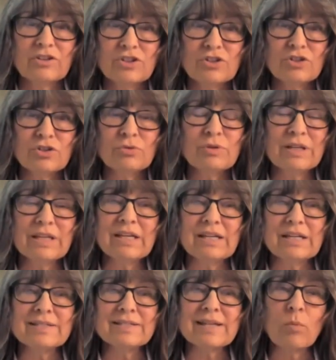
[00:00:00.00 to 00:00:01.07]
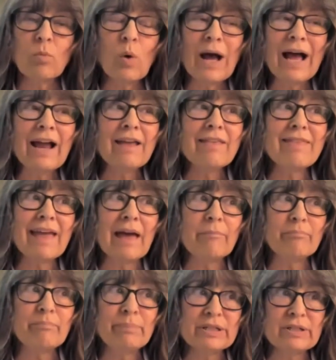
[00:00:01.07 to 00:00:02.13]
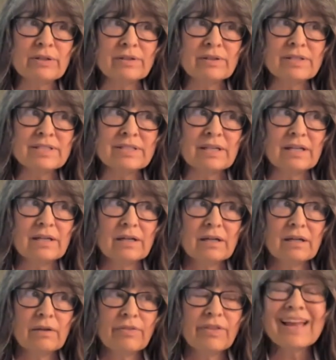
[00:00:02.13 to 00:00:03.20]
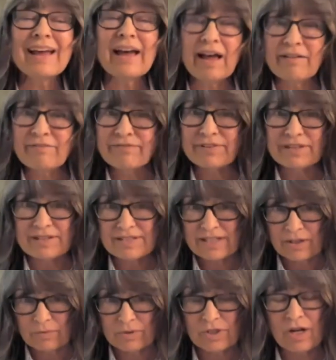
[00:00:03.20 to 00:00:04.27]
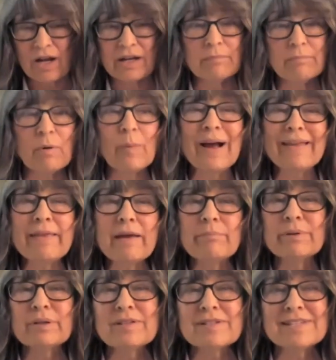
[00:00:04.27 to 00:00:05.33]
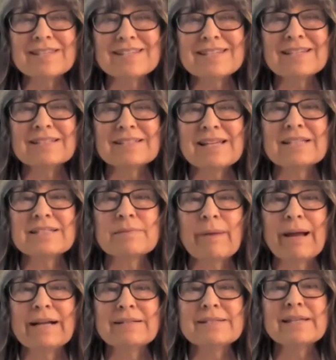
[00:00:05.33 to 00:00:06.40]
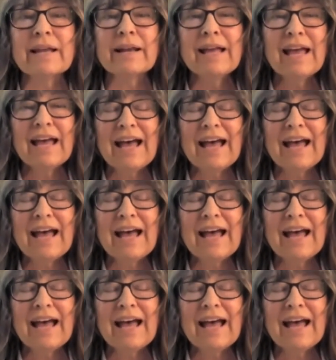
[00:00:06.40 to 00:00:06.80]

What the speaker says: to the kids, and why that builds the confidence that you were talking about, why that builds the success mindset.